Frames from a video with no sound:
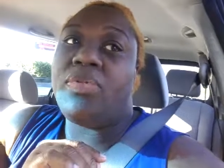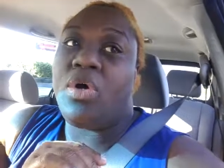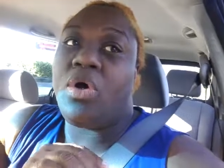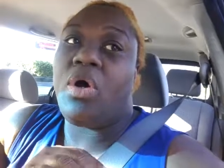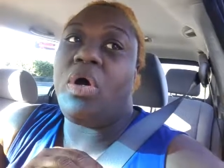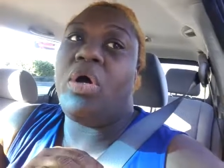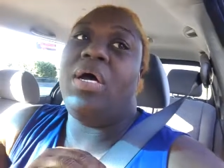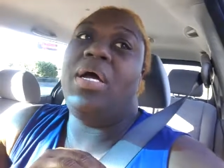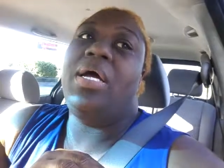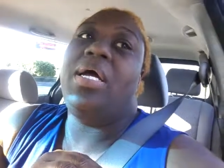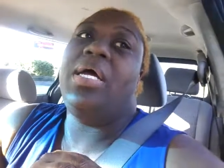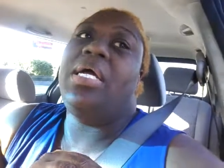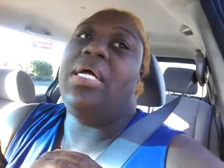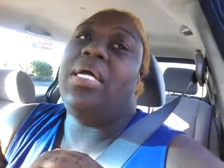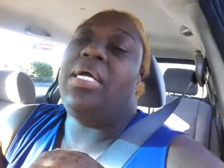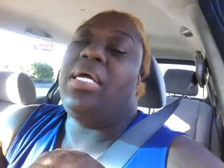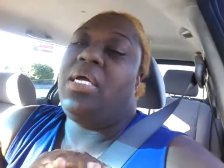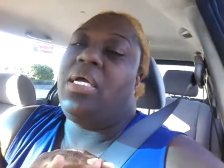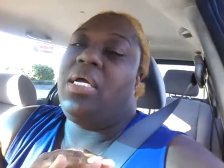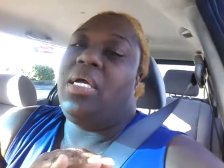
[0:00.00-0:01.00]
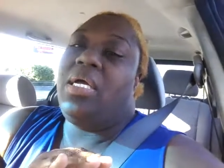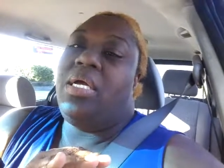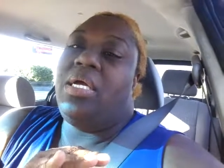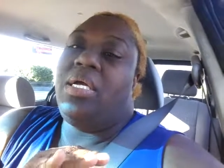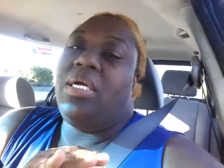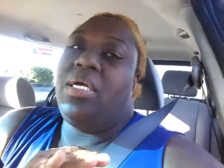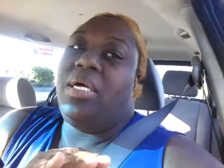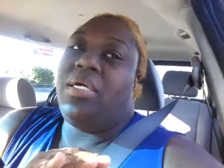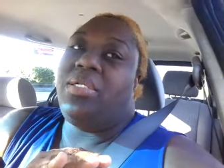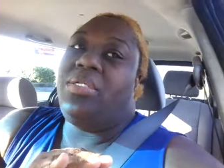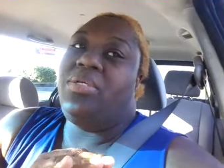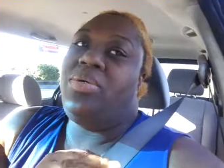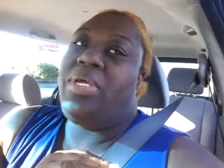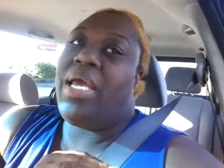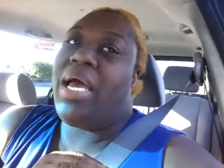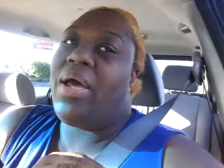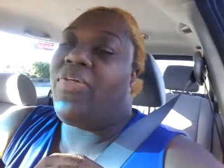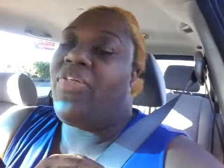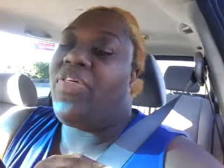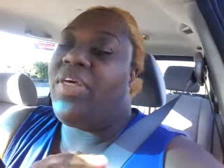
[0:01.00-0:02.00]
Or do
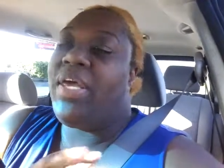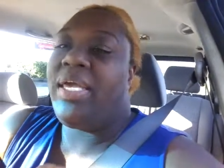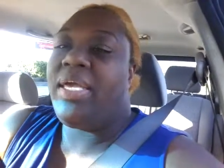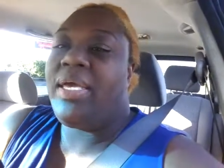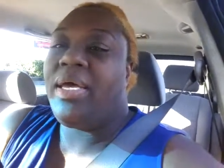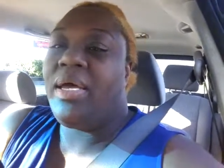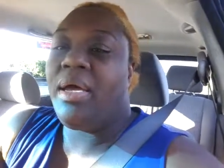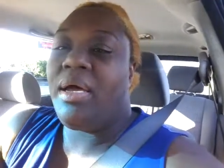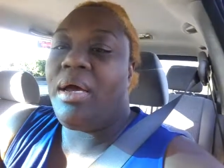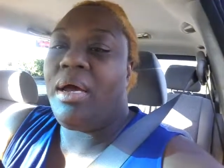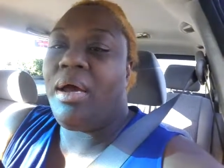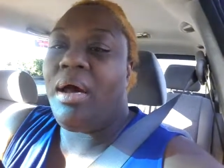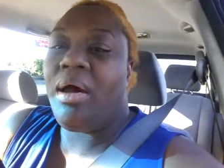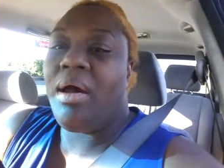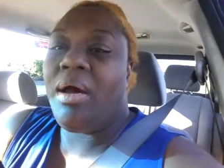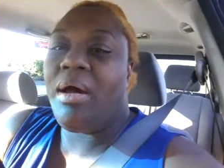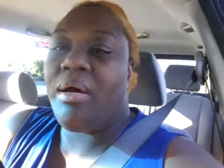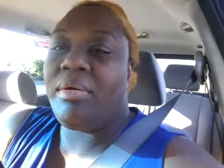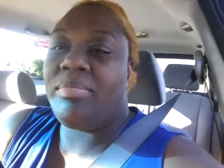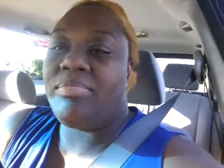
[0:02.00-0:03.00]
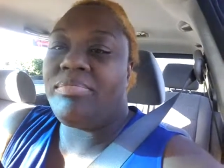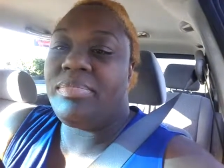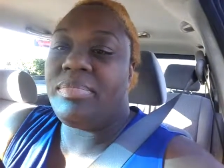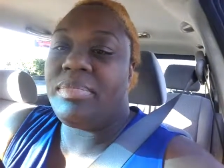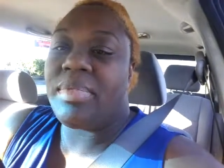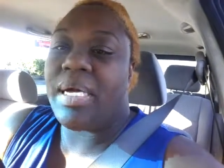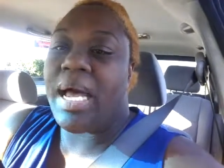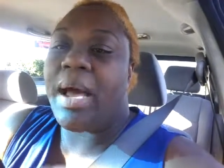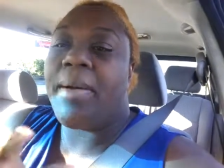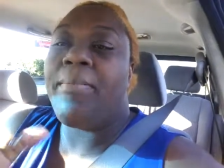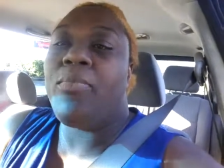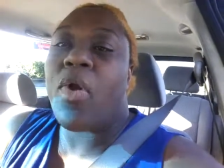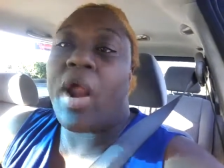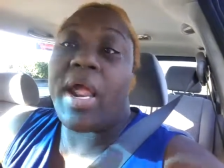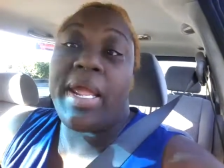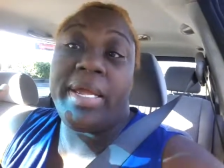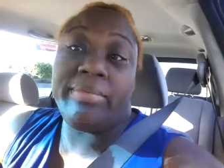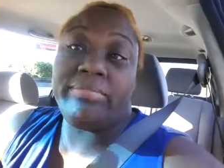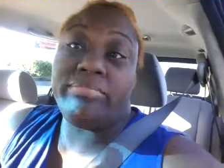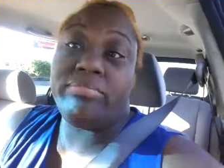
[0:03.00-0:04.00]
y'all think um, I'm
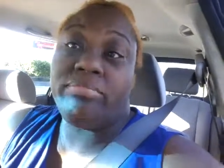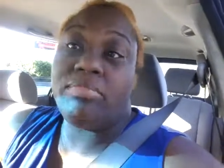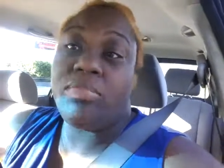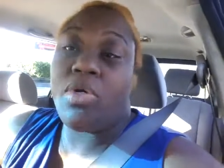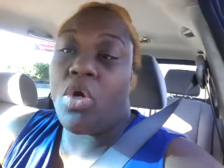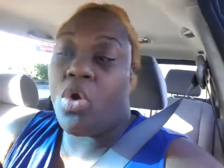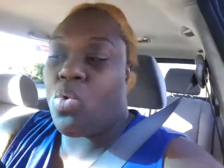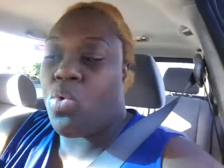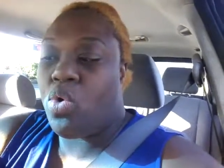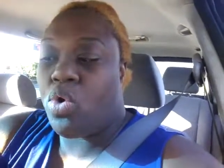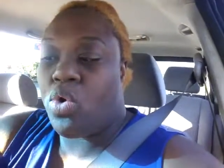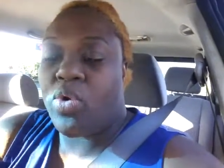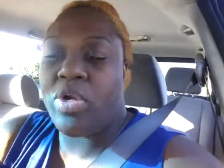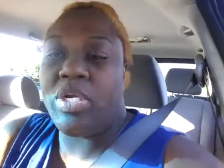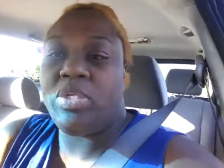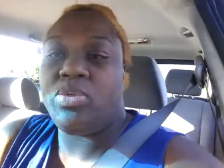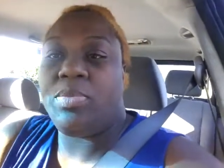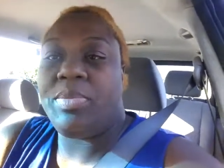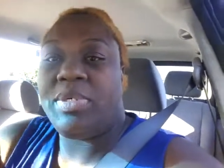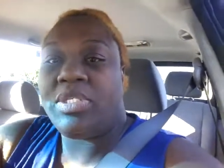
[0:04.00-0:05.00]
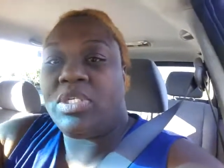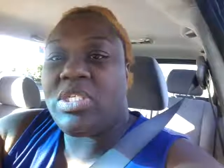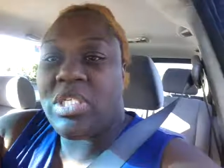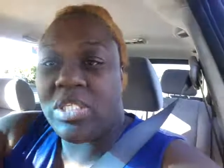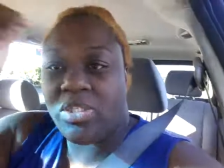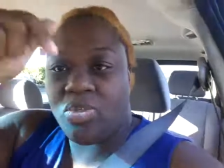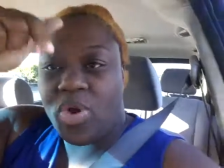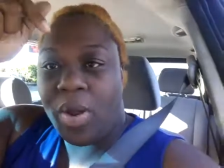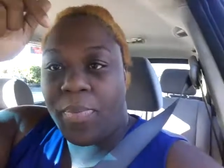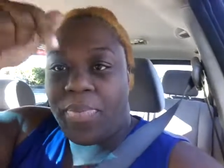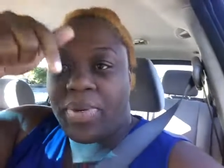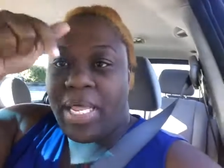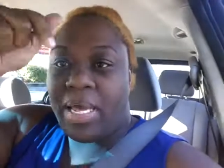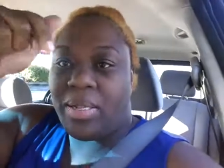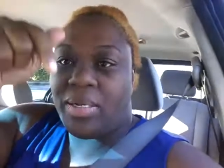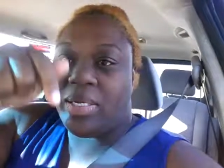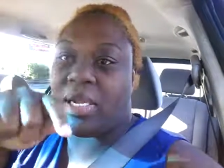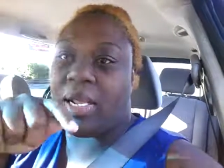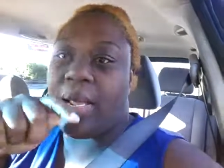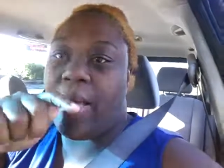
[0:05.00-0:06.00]
right? Or who agrees with me? So just drop it
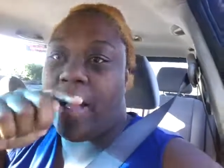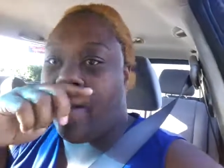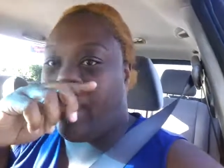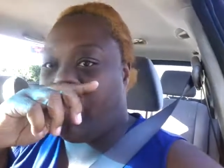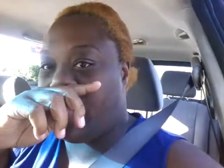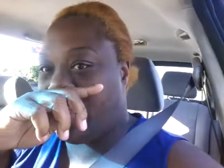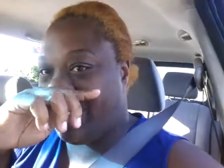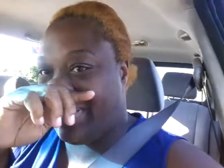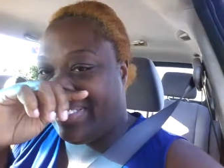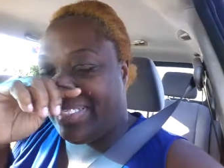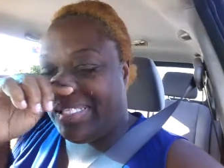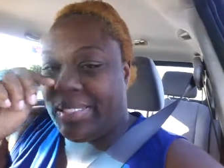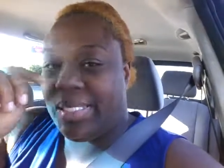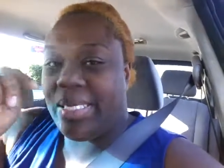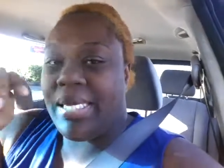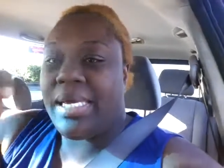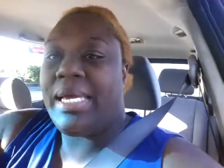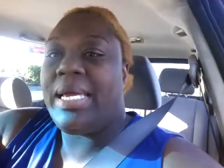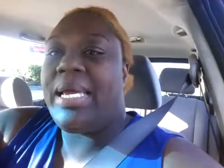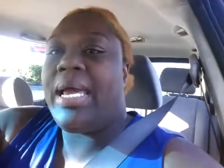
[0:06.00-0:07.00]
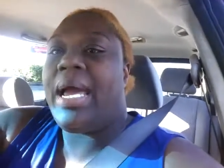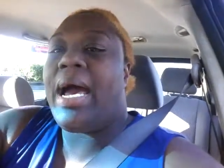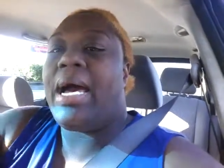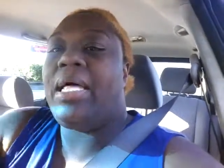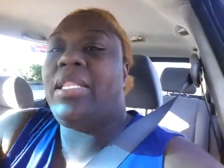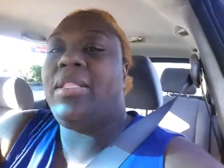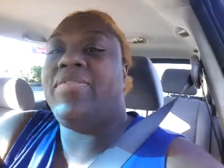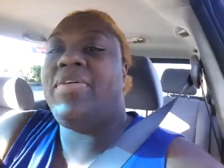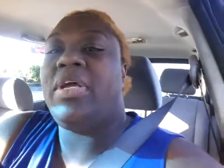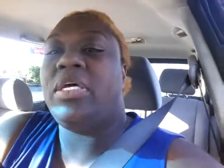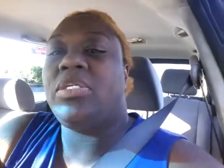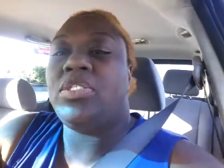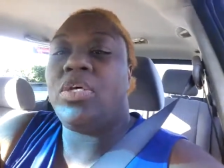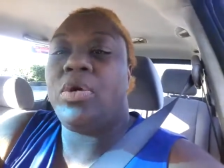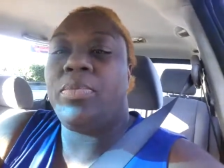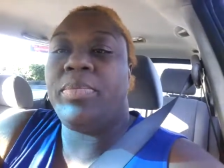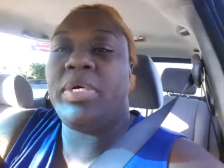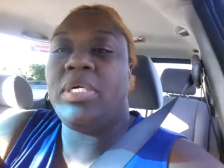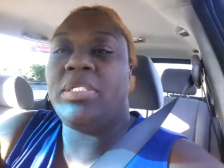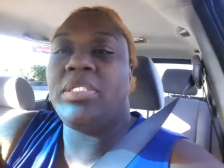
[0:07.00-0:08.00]
down in the comments. I love y'all so
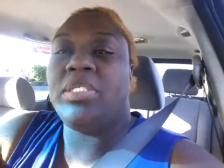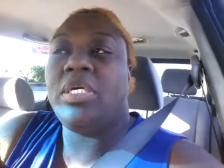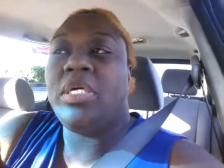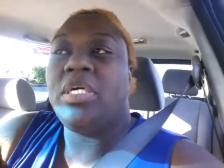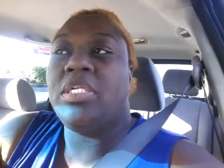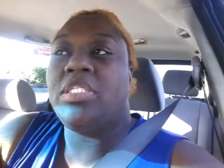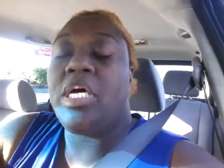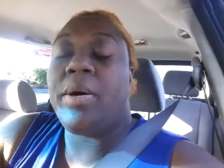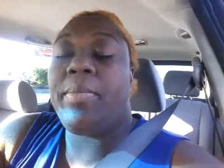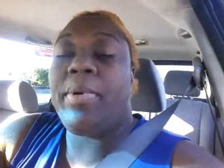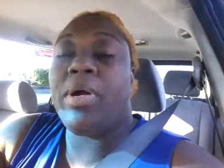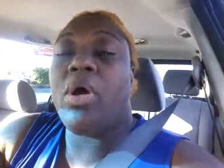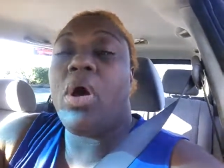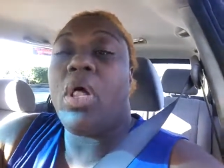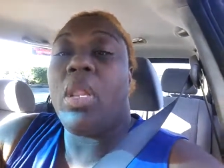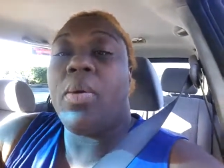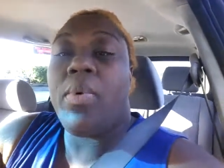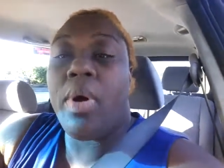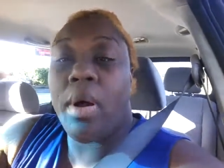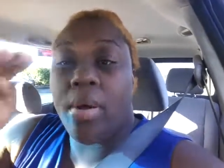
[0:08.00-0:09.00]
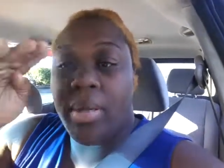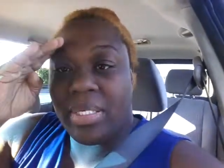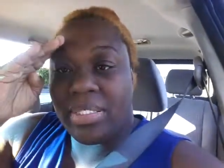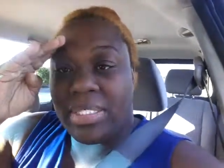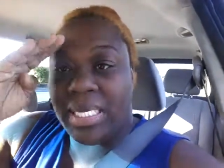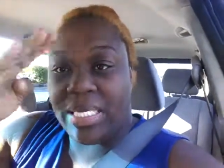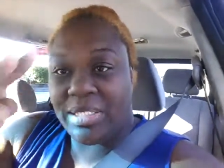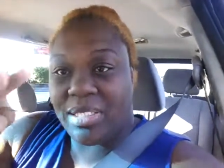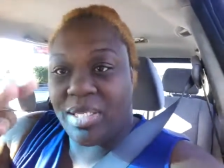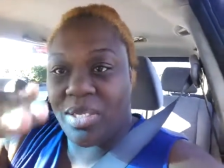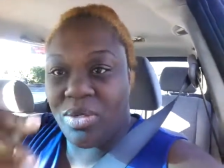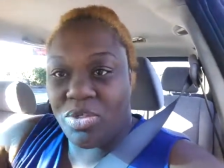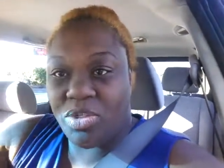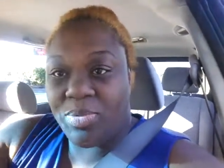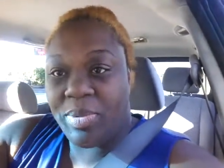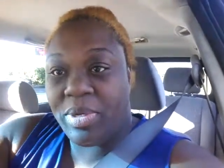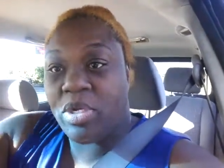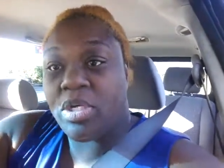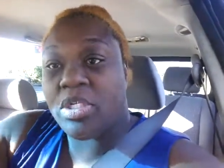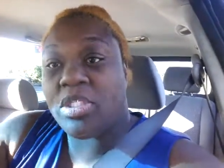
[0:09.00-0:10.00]
much. To all my godly warriors, I salute you.
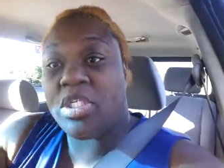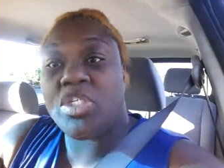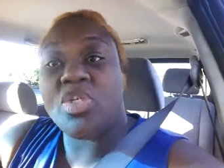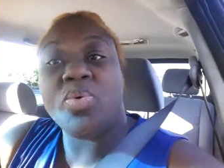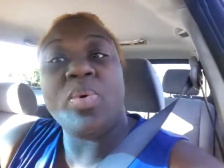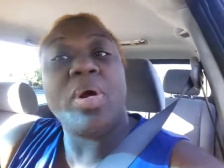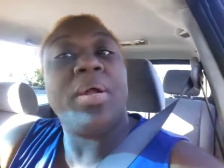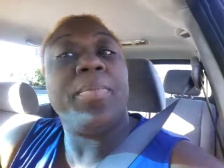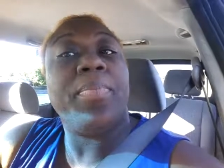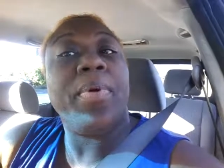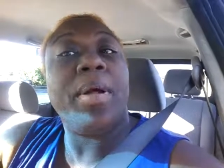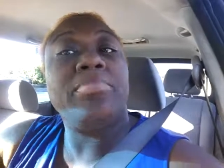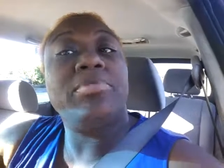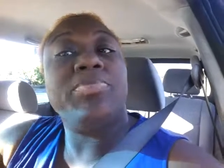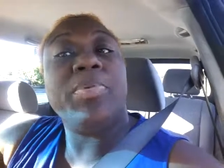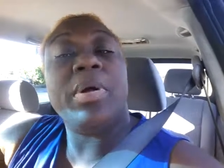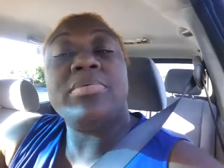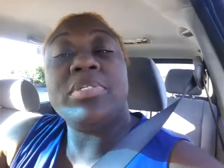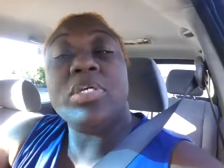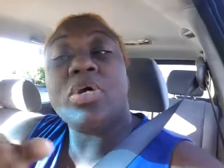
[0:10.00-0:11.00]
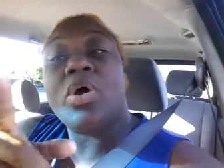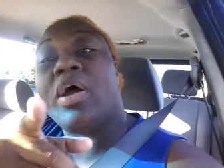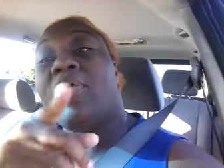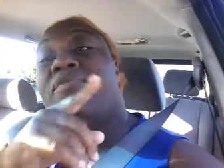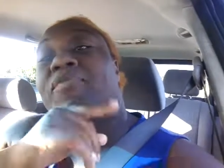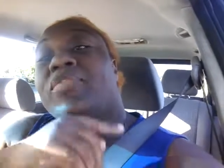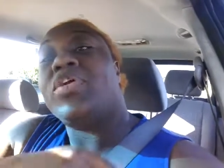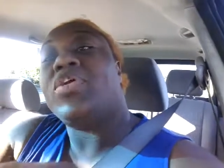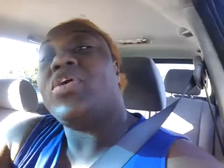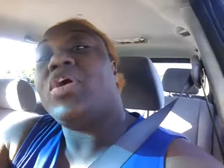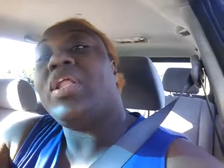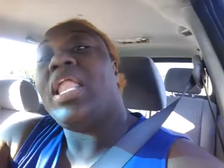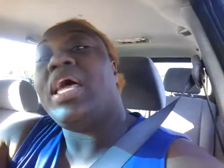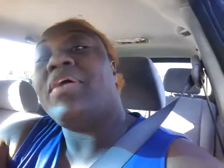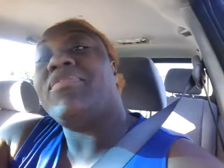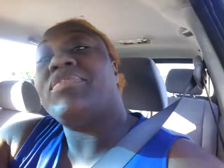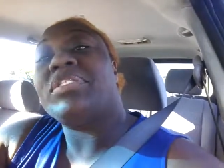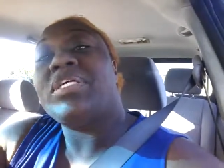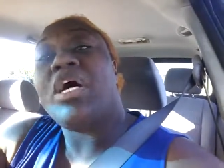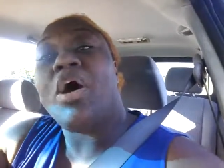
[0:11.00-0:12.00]
May you continue to walk in promise, promise to go ahead for your
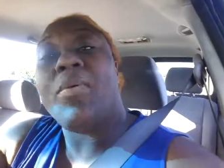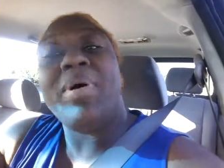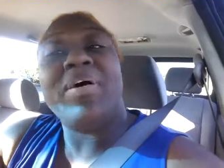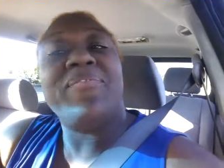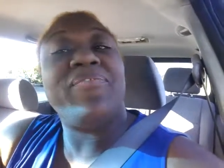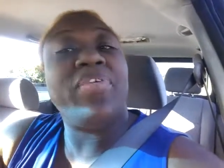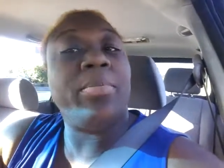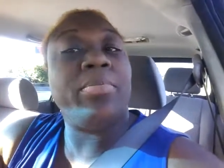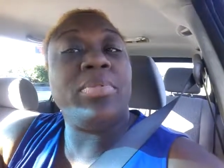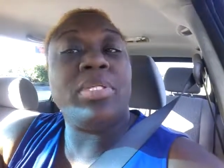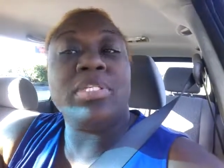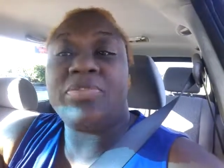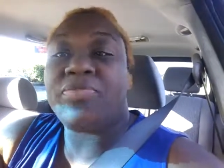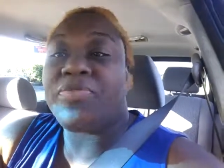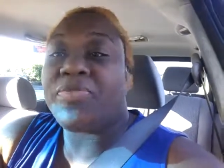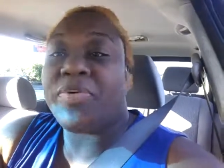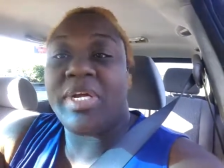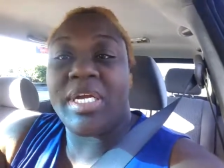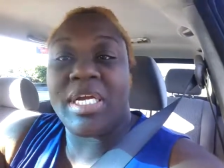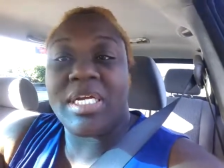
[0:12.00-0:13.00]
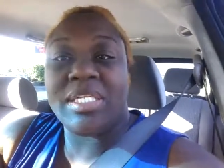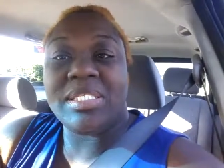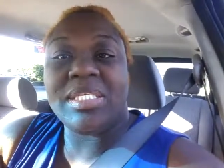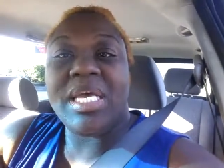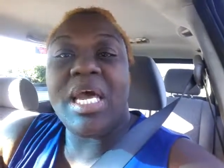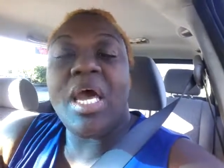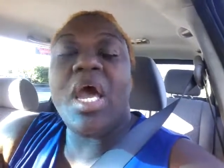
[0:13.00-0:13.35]
life. And to all my families and friends,